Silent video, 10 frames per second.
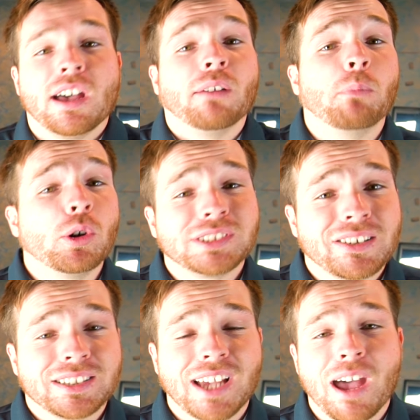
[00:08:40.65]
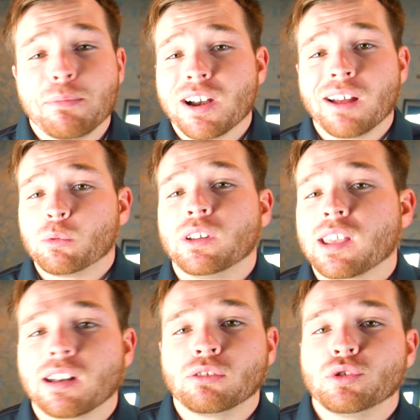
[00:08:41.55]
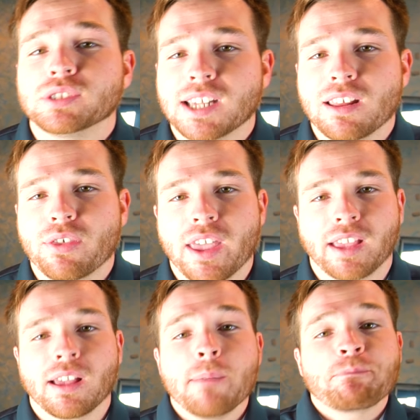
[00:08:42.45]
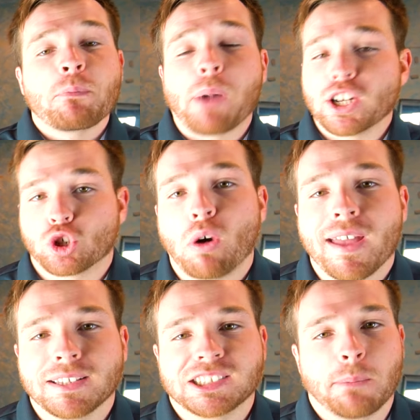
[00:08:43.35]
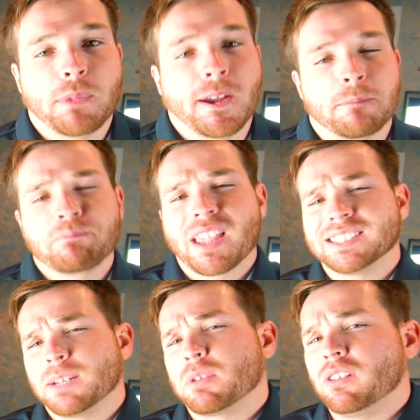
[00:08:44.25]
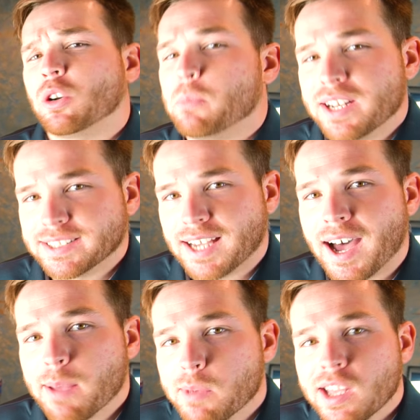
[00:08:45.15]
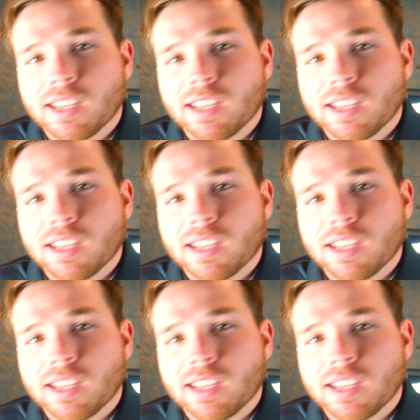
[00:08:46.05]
Most of the time, you're not really going to lose anything by trying something except a little bit of time.